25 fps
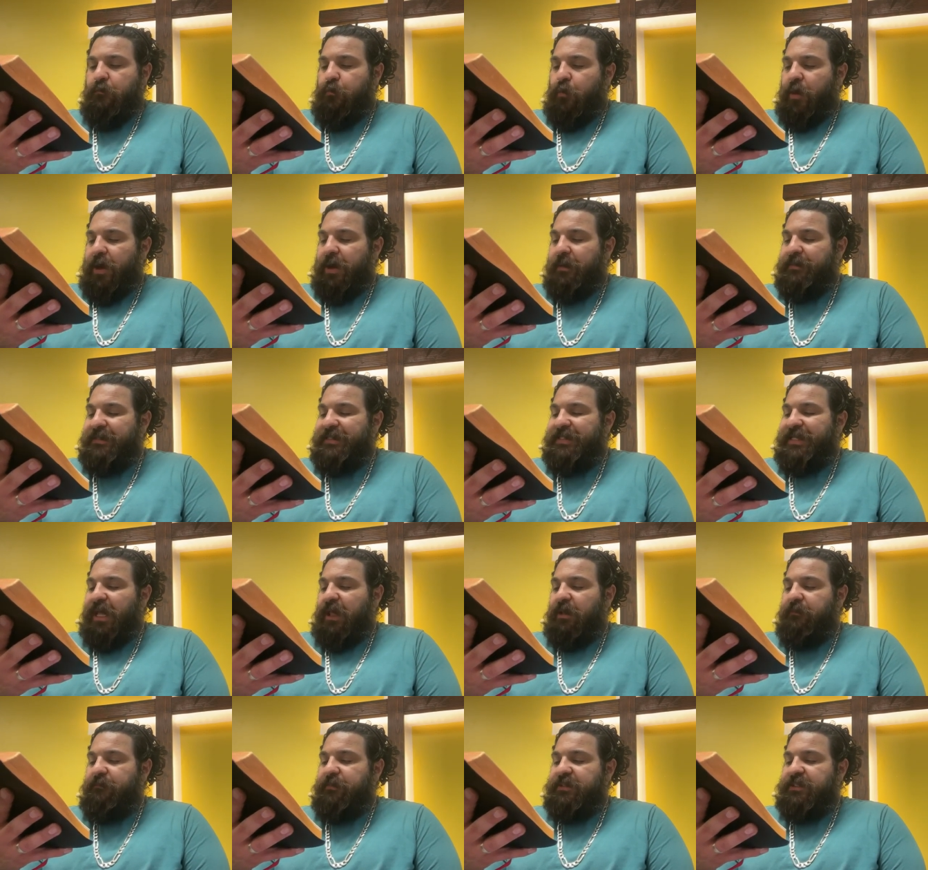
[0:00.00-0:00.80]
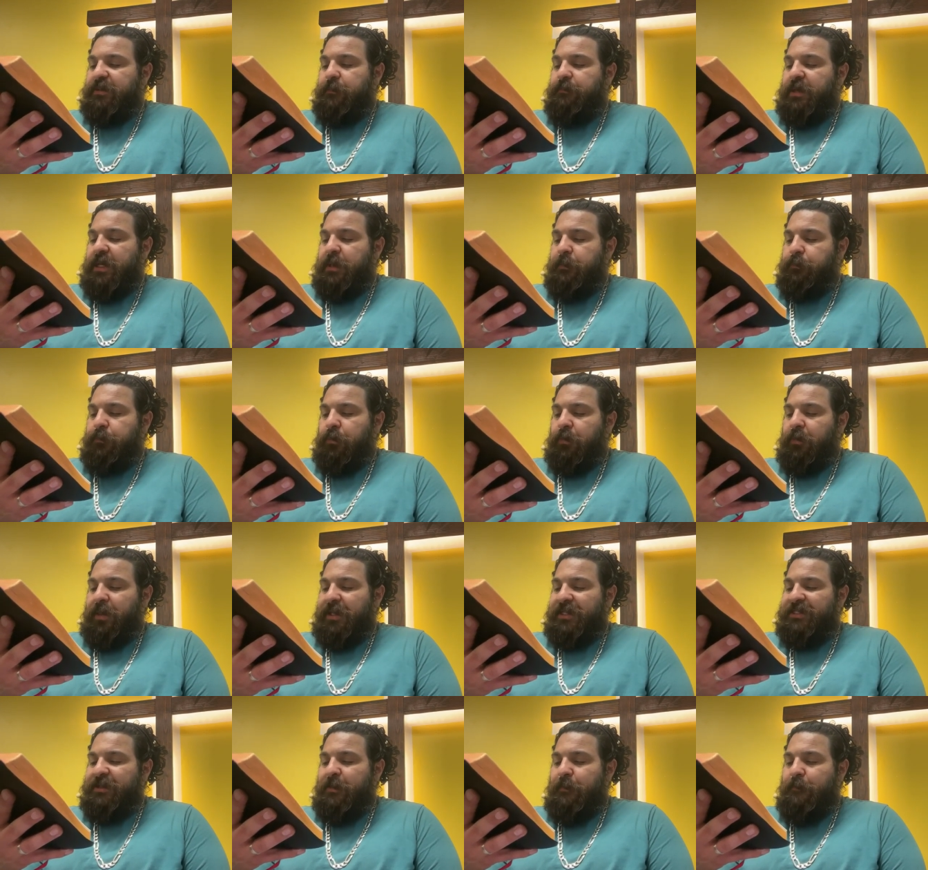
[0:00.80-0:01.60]
for himself as a
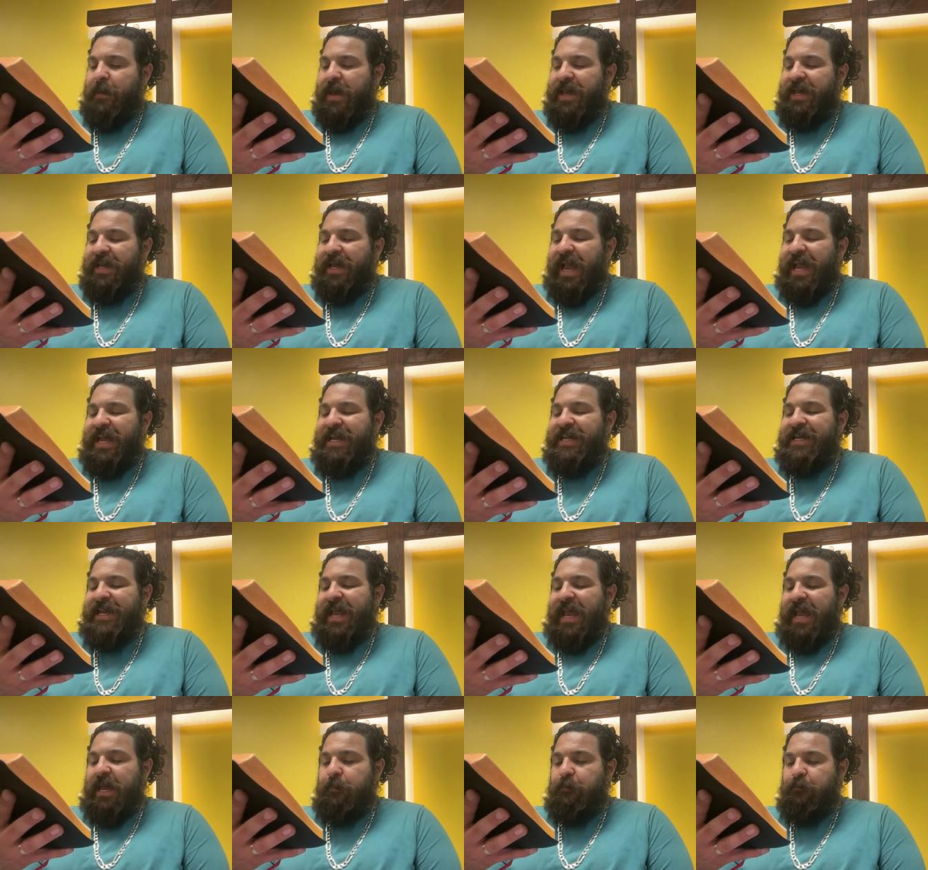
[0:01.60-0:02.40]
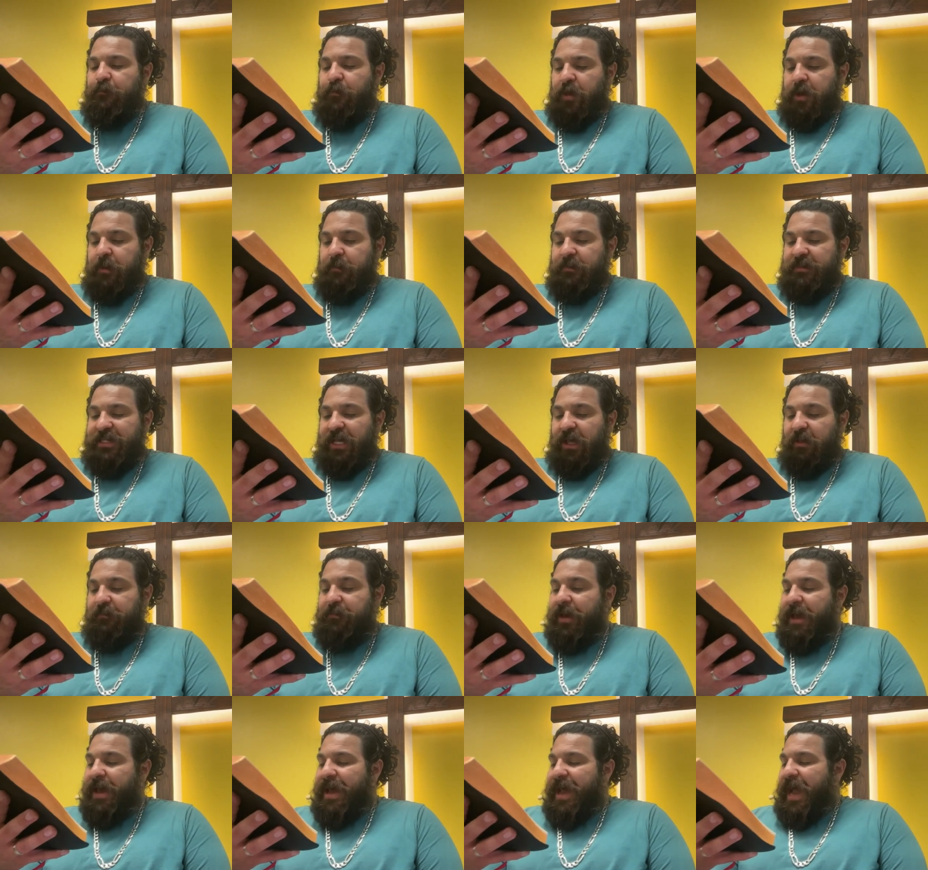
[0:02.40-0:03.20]
people and to make a name for
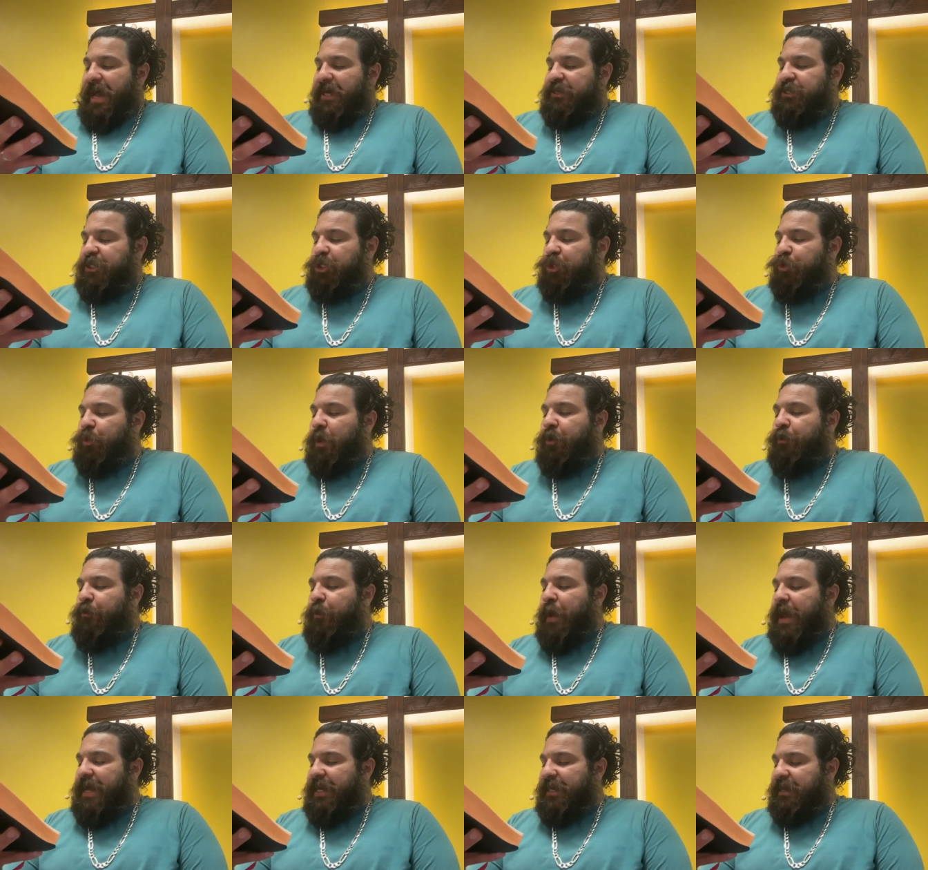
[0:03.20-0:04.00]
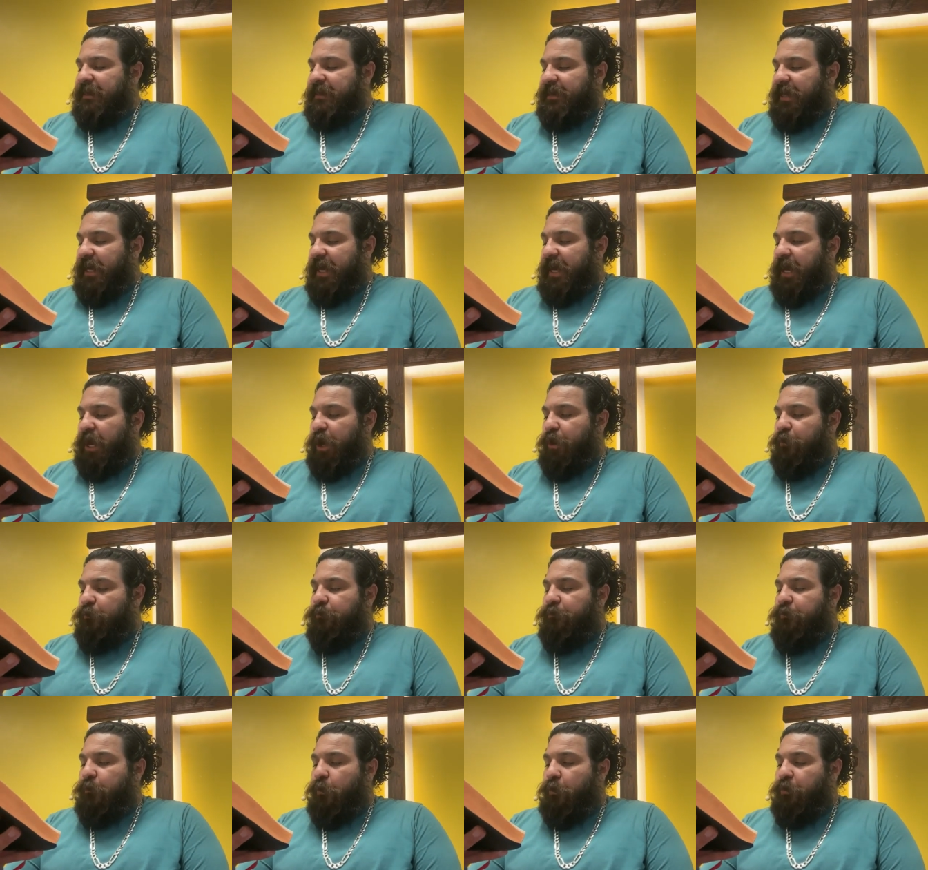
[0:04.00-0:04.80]
himself and to do a great thing
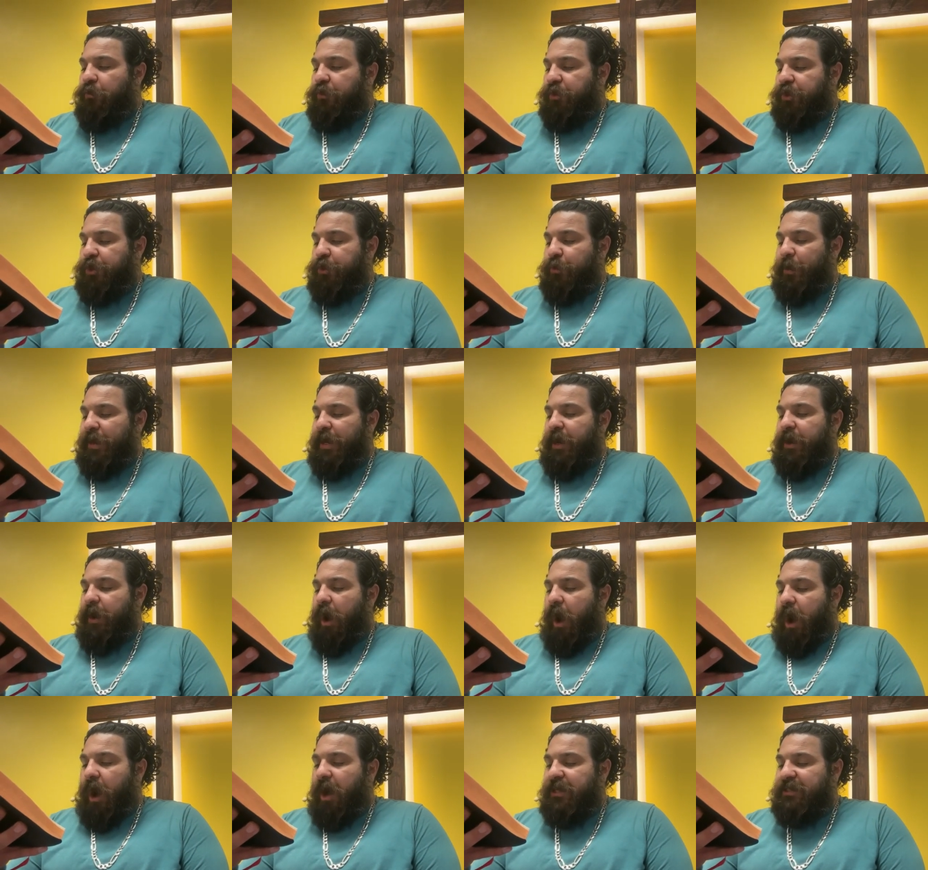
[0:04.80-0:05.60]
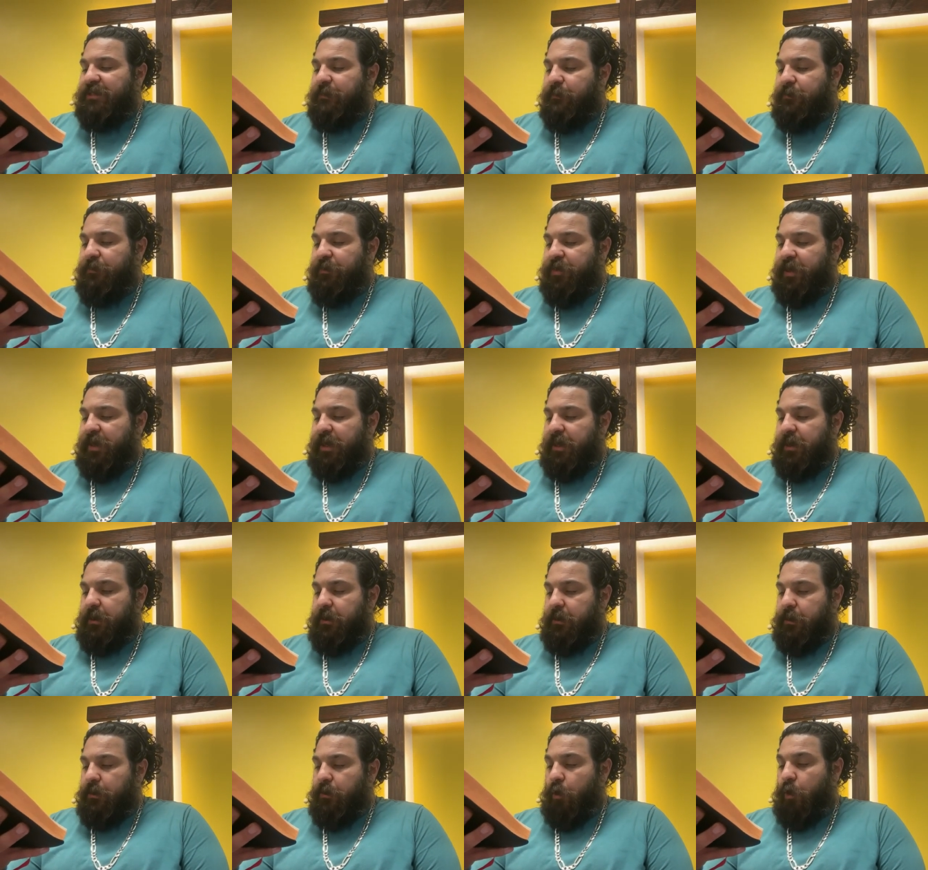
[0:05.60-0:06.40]
for you and an awesome
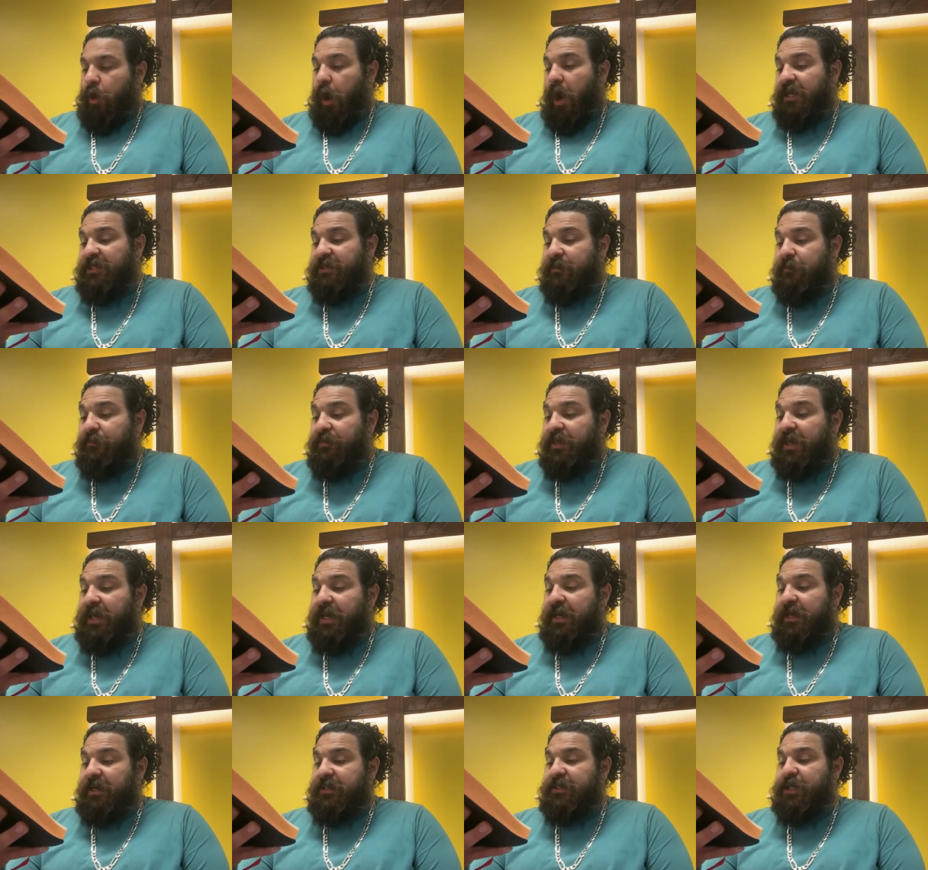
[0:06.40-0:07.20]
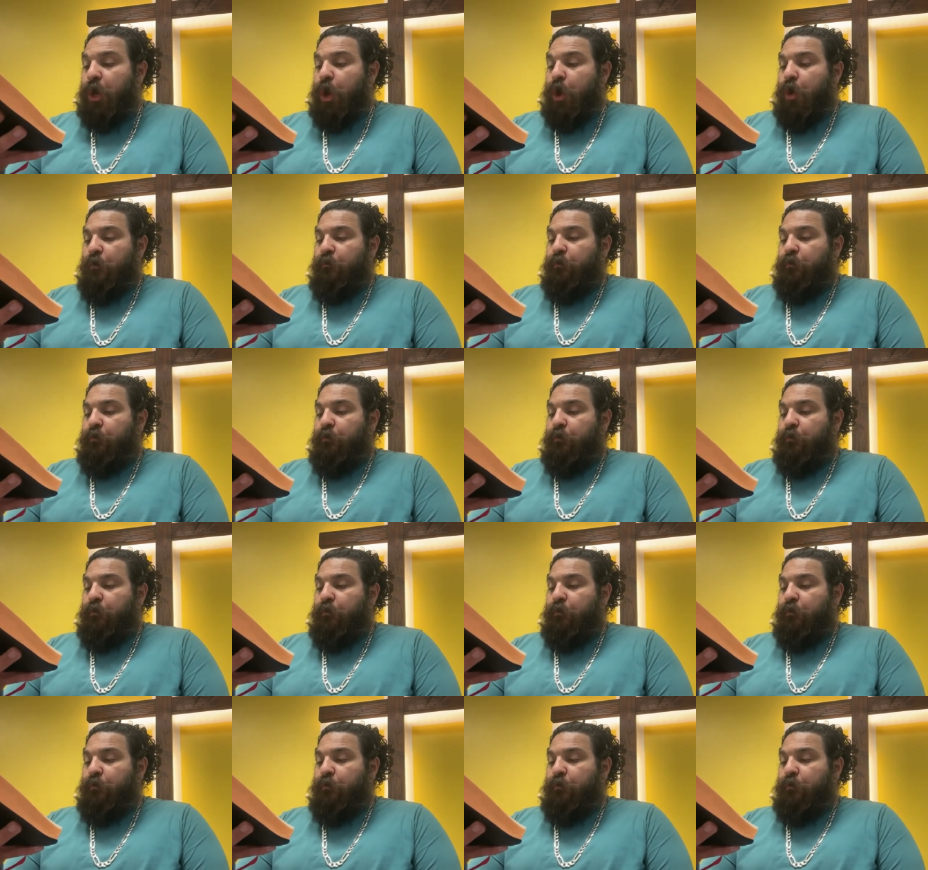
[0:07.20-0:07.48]
thing or awesome things